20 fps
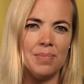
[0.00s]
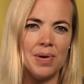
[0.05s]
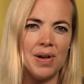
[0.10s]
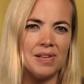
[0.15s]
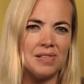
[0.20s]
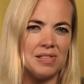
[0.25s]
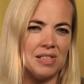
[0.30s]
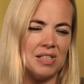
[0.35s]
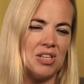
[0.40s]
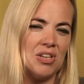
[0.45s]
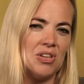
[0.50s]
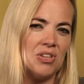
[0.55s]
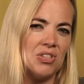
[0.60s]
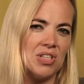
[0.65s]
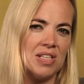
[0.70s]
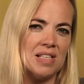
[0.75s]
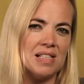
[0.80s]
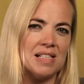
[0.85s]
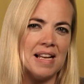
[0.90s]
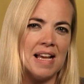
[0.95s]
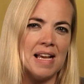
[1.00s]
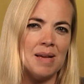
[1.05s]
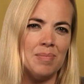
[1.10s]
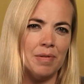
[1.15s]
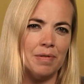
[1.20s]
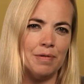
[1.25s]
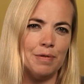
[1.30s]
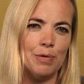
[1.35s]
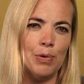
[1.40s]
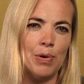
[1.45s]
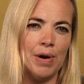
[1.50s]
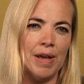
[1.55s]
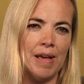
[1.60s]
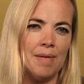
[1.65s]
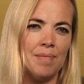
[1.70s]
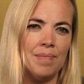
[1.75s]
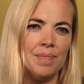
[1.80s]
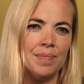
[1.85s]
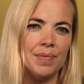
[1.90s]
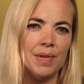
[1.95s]
persecutions lay before
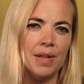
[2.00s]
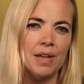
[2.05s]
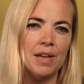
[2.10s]
him.